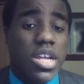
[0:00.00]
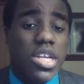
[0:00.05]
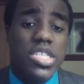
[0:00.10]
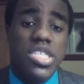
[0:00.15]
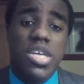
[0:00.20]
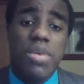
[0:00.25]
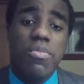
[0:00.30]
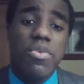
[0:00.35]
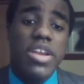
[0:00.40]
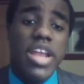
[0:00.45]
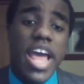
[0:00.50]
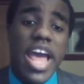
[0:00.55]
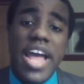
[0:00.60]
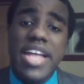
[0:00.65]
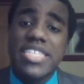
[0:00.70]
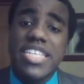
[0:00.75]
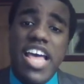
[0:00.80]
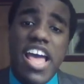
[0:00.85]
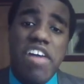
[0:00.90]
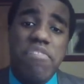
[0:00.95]
Someone
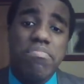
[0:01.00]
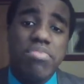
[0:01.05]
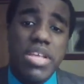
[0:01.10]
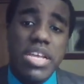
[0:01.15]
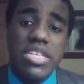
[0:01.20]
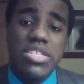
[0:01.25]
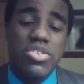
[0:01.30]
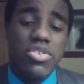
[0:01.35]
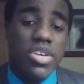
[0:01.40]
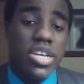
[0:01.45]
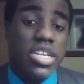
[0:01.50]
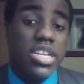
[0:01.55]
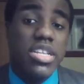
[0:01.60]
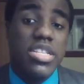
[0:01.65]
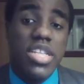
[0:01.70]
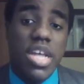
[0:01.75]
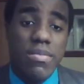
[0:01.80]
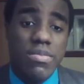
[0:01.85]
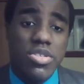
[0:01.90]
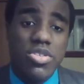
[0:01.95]
had to have placed her in a
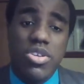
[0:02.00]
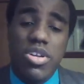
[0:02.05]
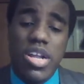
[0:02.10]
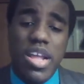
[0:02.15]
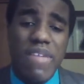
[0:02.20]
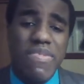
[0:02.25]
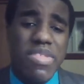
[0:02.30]
dumpster